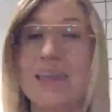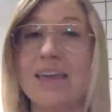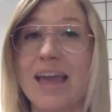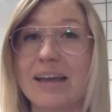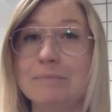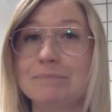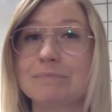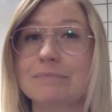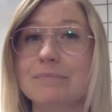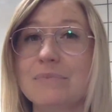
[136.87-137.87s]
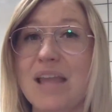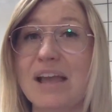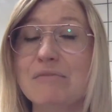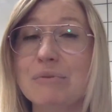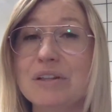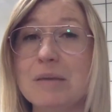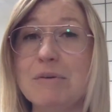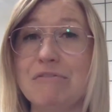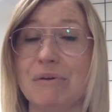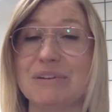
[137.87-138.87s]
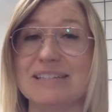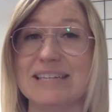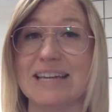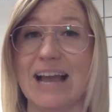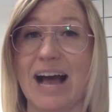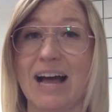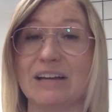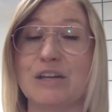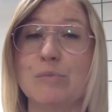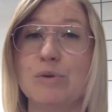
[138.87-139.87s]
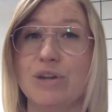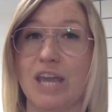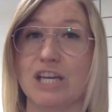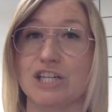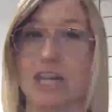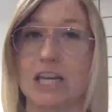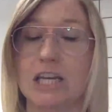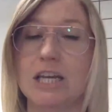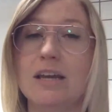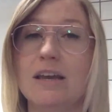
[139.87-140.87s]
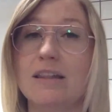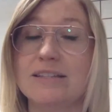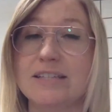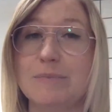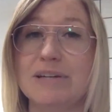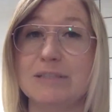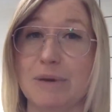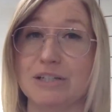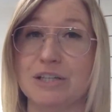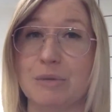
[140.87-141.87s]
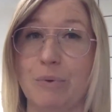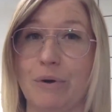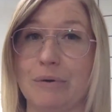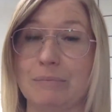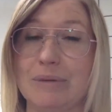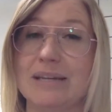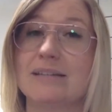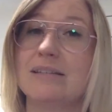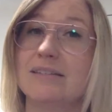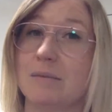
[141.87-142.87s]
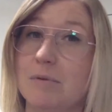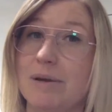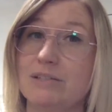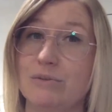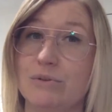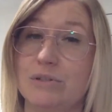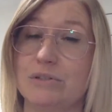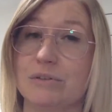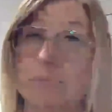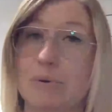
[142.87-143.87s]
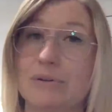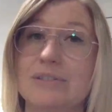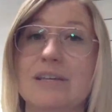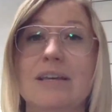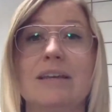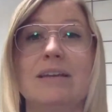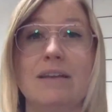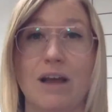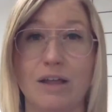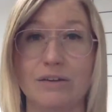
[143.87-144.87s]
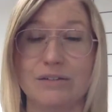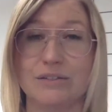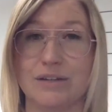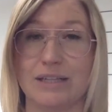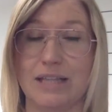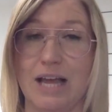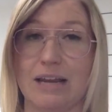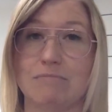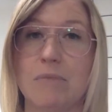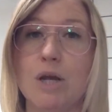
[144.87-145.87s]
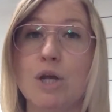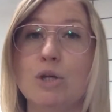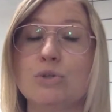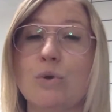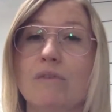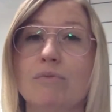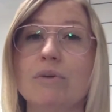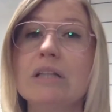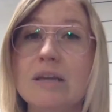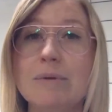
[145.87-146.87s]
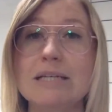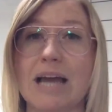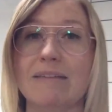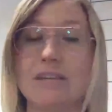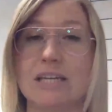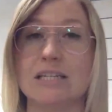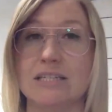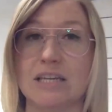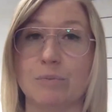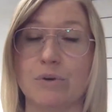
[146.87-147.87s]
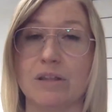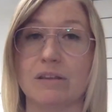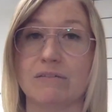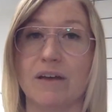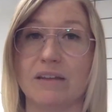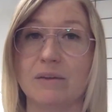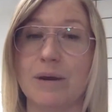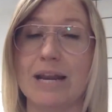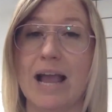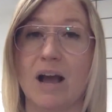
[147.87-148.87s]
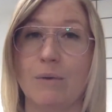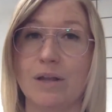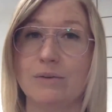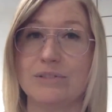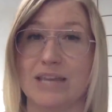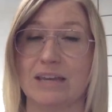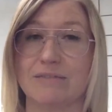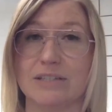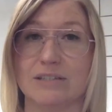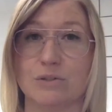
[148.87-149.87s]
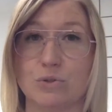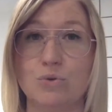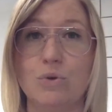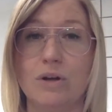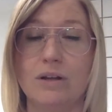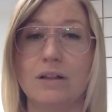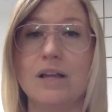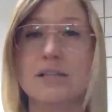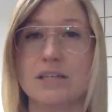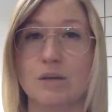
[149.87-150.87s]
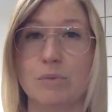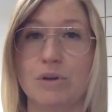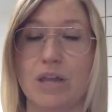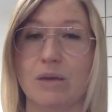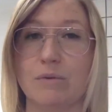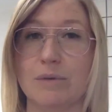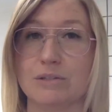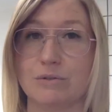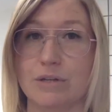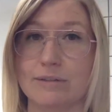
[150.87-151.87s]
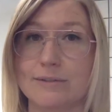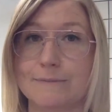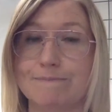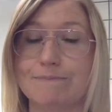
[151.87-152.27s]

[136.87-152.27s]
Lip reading: And I've really been focusing on communication. This has been especially important because some of my students are in person, others are online. So I've really been diving in deep with evaluating how I use Canvas as a tool to communicate with my students.